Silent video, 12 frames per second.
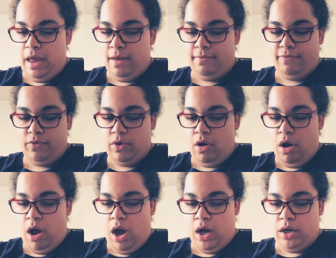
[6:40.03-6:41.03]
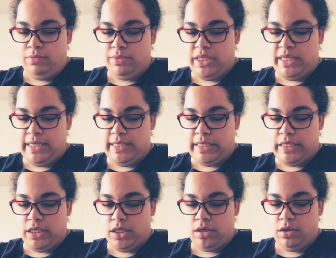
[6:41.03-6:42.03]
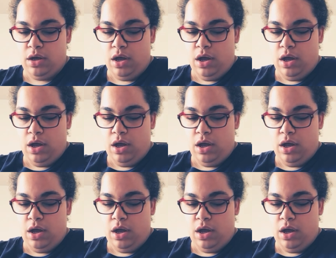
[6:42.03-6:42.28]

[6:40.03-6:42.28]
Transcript: um, for autumn season.